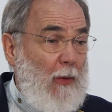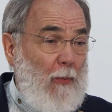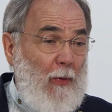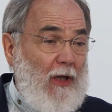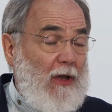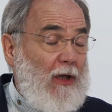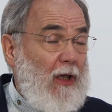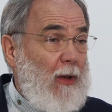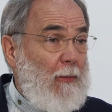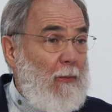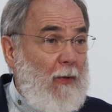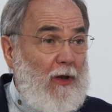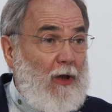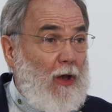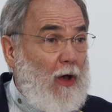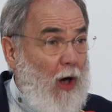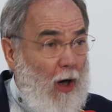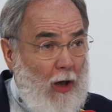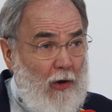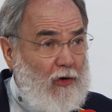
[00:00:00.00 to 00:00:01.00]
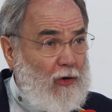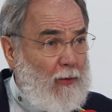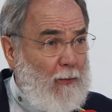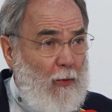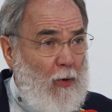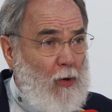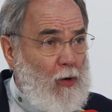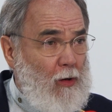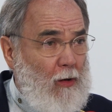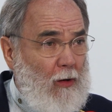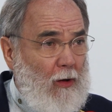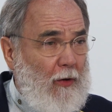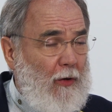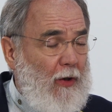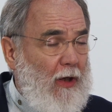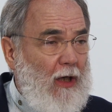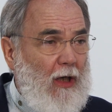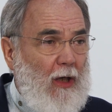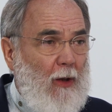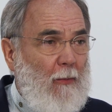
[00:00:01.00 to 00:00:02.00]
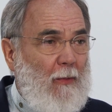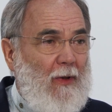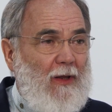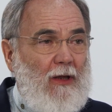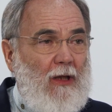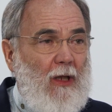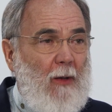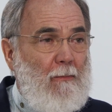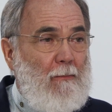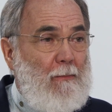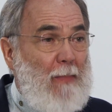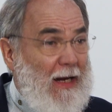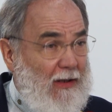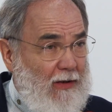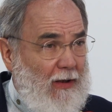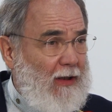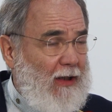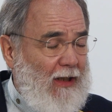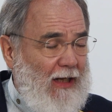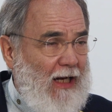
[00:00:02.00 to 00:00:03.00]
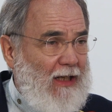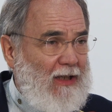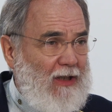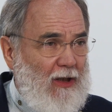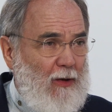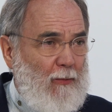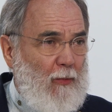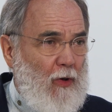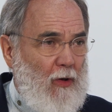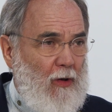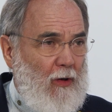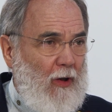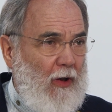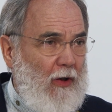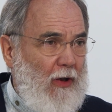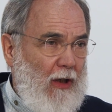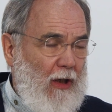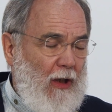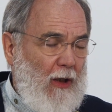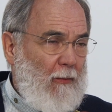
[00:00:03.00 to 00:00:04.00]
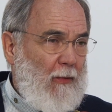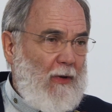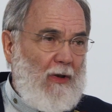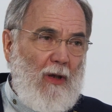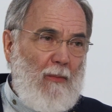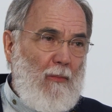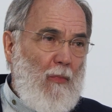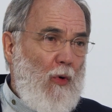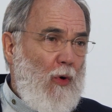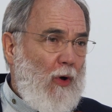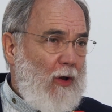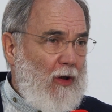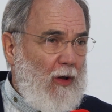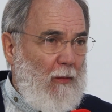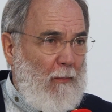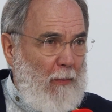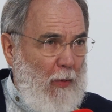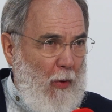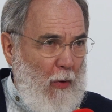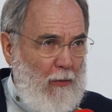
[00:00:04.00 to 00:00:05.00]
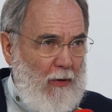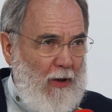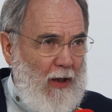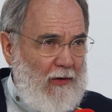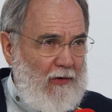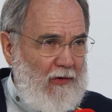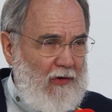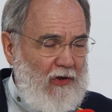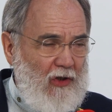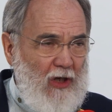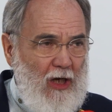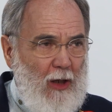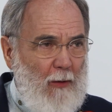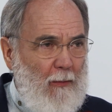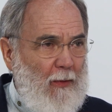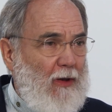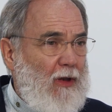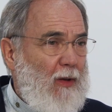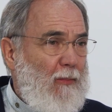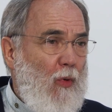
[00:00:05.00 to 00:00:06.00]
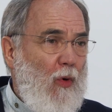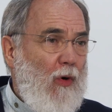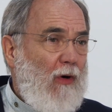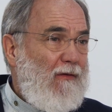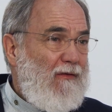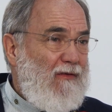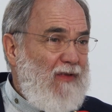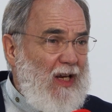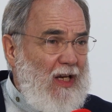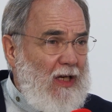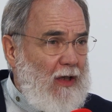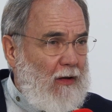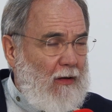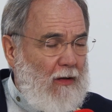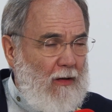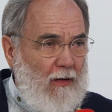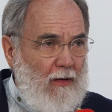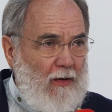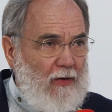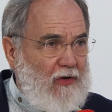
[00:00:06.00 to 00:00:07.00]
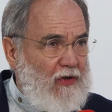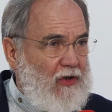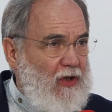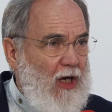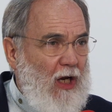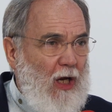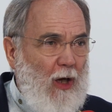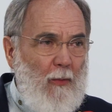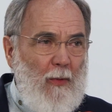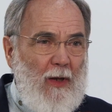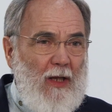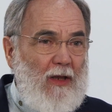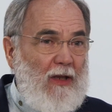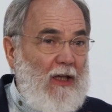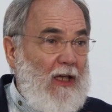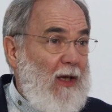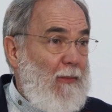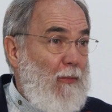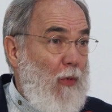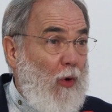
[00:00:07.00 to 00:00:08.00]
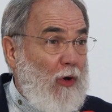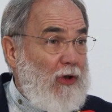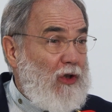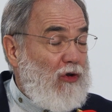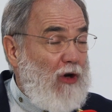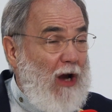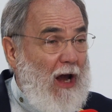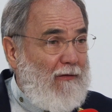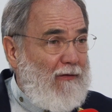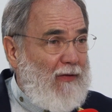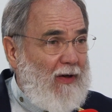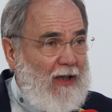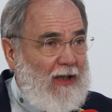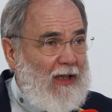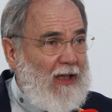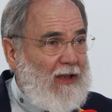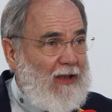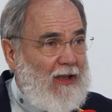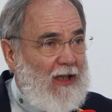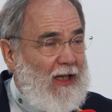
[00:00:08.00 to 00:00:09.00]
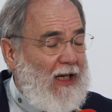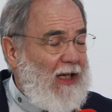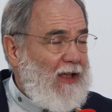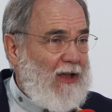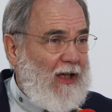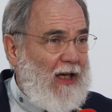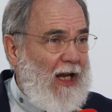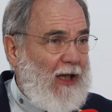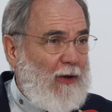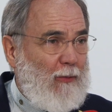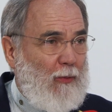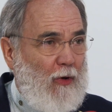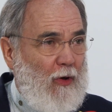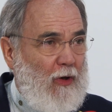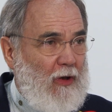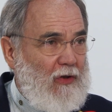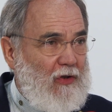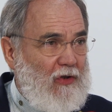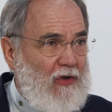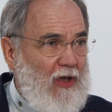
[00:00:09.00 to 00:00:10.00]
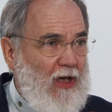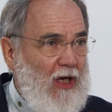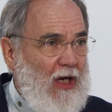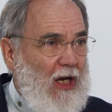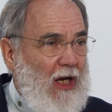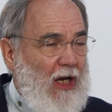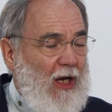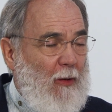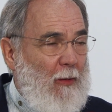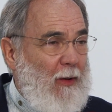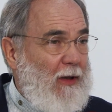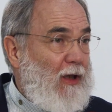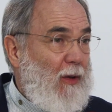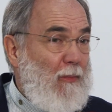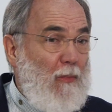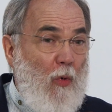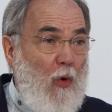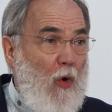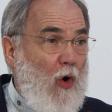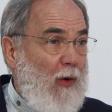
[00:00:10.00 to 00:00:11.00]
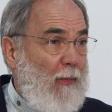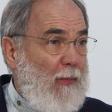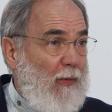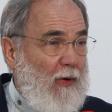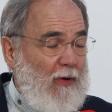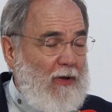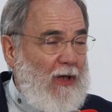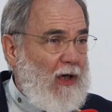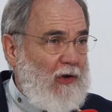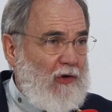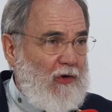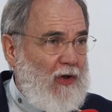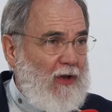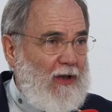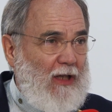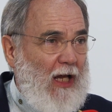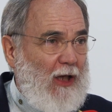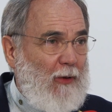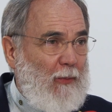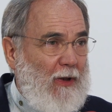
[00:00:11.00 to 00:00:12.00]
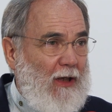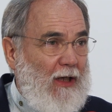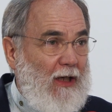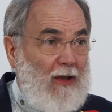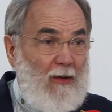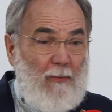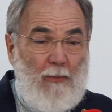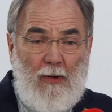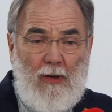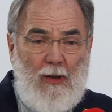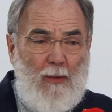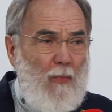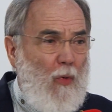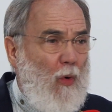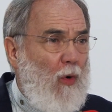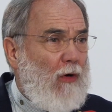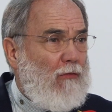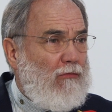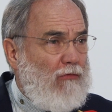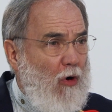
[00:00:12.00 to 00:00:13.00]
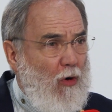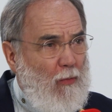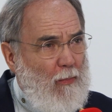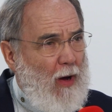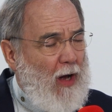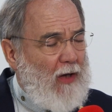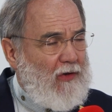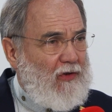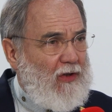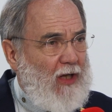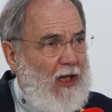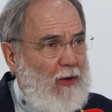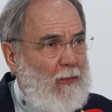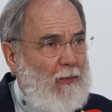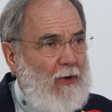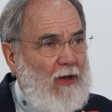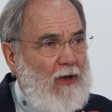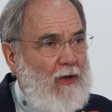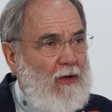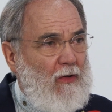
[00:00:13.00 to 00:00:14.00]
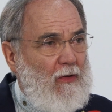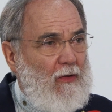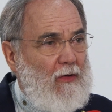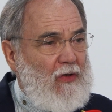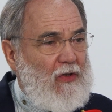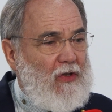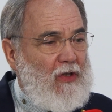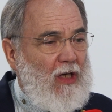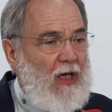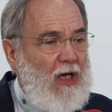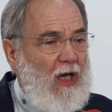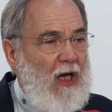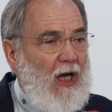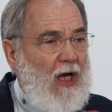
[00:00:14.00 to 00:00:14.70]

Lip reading: with the larger world, with the better connected world, with the more components, with the more vehicles, with the more traffic in the data networks, with the more production that we need, with the more robots that we use,